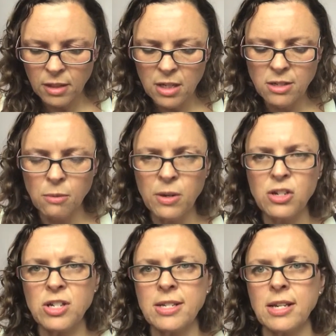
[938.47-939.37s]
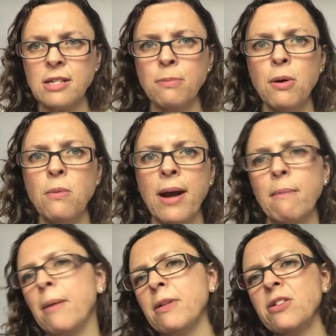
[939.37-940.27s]
So when she said sport weight,
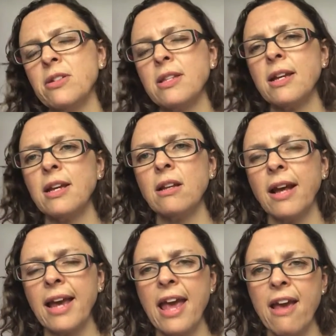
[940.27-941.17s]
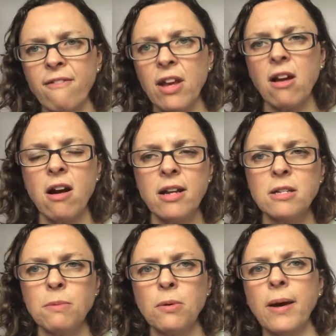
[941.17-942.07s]
maybe she's thinking like a heavier kind of
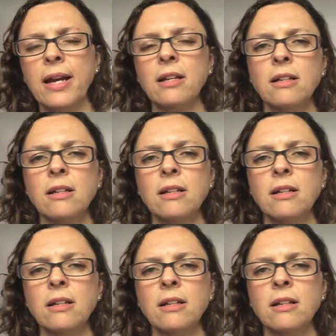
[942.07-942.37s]
sport weight.